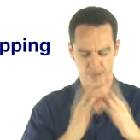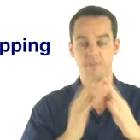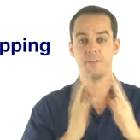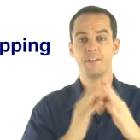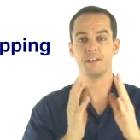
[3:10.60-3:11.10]

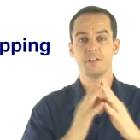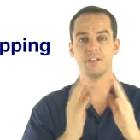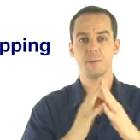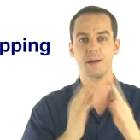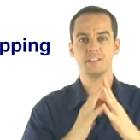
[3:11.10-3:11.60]
Every finger and
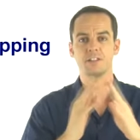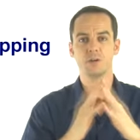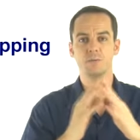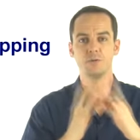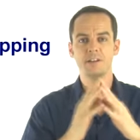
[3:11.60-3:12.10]
thumb has its
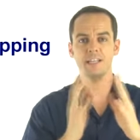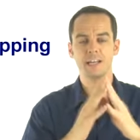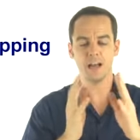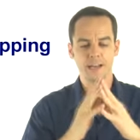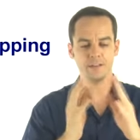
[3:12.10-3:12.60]
own meridian
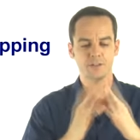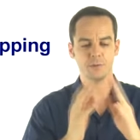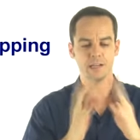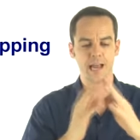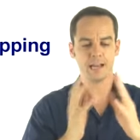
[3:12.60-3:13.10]
line, so we're
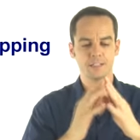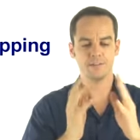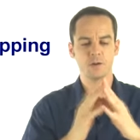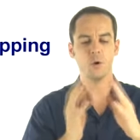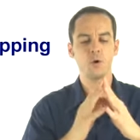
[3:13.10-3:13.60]
going to
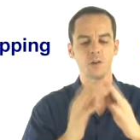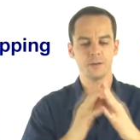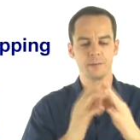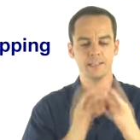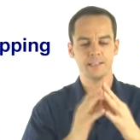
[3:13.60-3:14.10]
activate all of
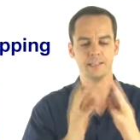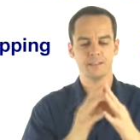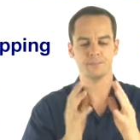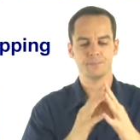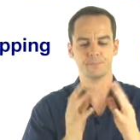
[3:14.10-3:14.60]
them like this.